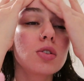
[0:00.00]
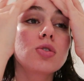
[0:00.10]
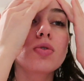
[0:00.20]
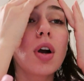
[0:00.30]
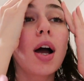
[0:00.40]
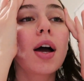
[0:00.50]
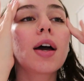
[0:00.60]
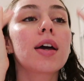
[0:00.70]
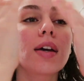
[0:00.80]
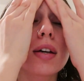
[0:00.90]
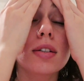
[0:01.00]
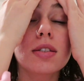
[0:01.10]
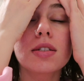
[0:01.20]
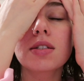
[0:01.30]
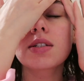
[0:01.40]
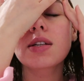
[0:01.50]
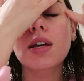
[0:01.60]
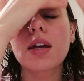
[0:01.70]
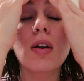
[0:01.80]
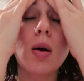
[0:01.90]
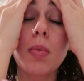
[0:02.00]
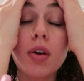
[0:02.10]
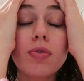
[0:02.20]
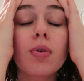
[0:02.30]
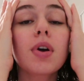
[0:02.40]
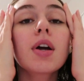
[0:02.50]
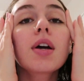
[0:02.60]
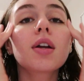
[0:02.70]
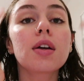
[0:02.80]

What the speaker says: dry skin on my forehead,